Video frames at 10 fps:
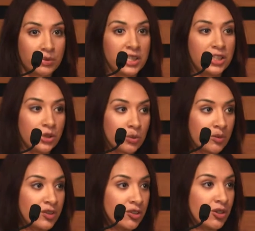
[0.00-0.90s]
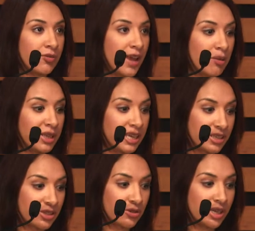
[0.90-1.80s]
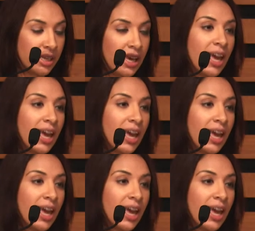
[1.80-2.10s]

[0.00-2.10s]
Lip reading: We do review your family history,